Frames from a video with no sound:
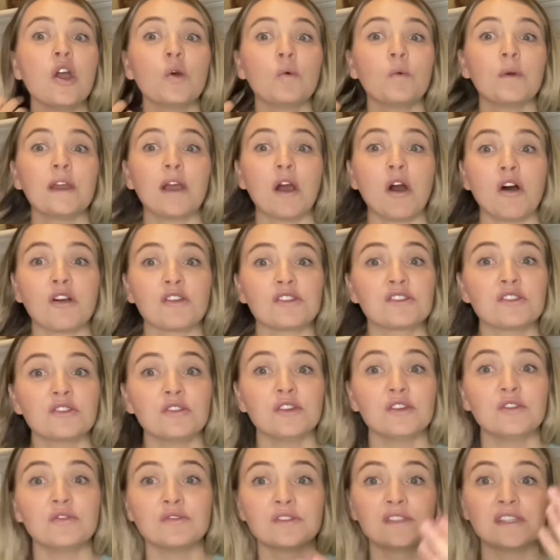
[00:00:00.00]
We also
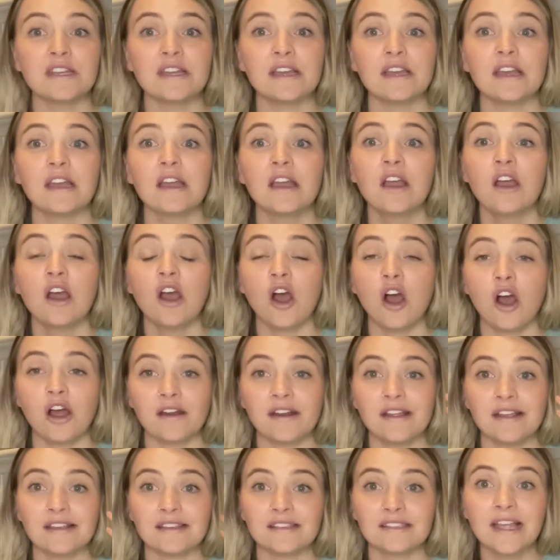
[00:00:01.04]
use it on
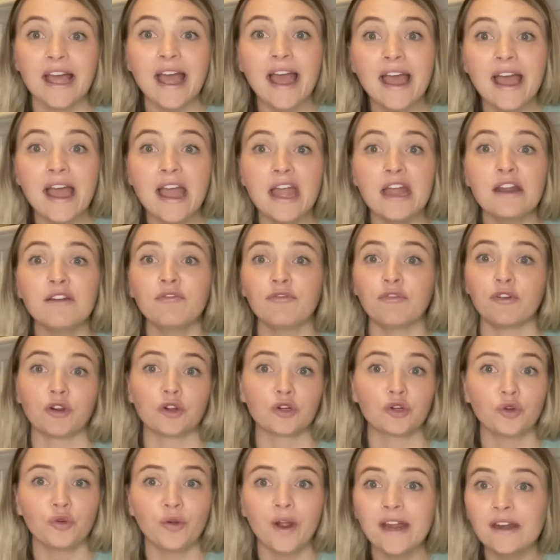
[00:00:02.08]
his head for
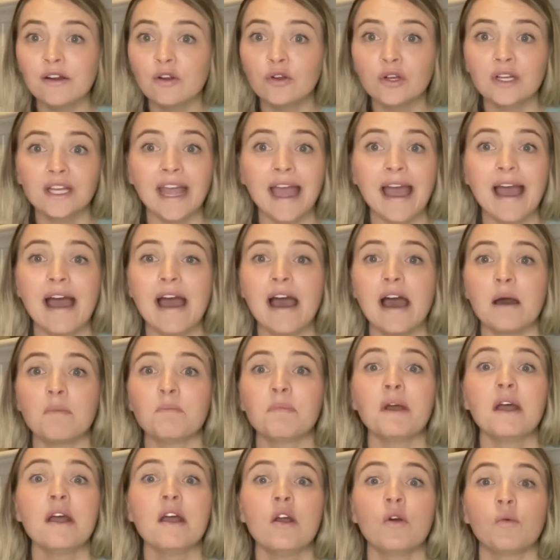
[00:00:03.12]
cradle
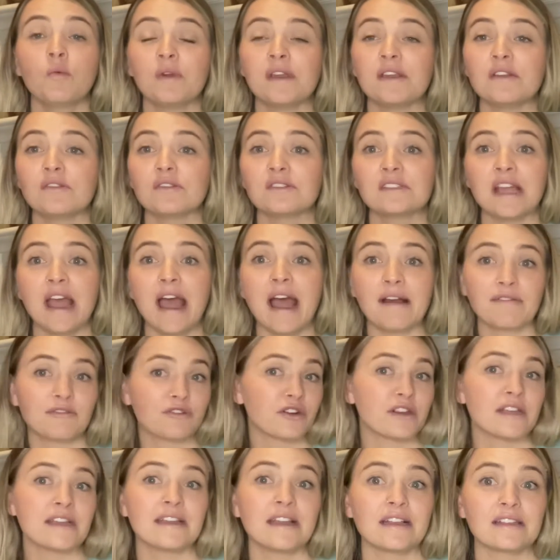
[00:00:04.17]
cap. We use it after
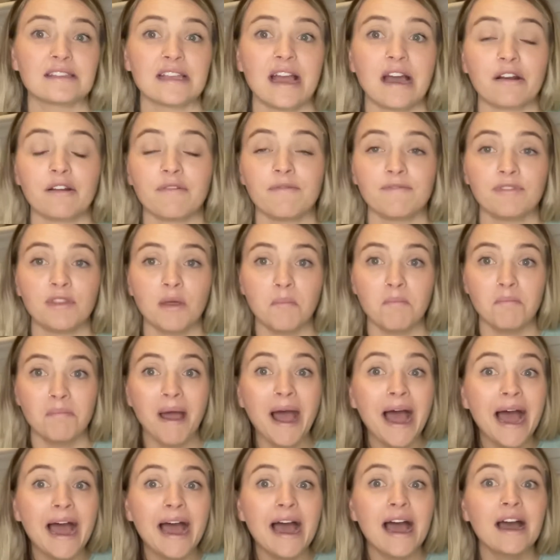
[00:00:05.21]
he gets out of the
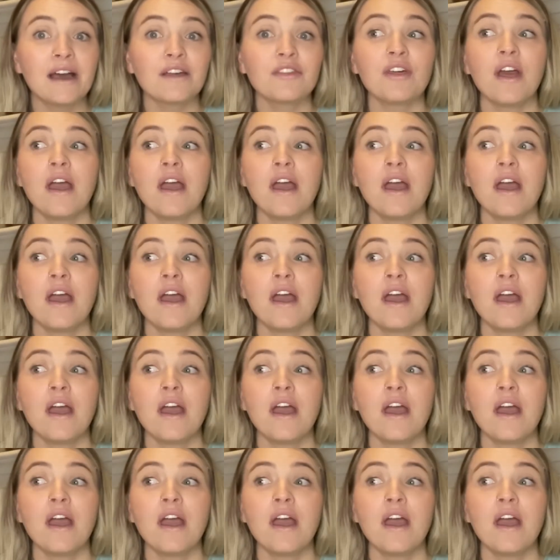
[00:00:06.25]
bath.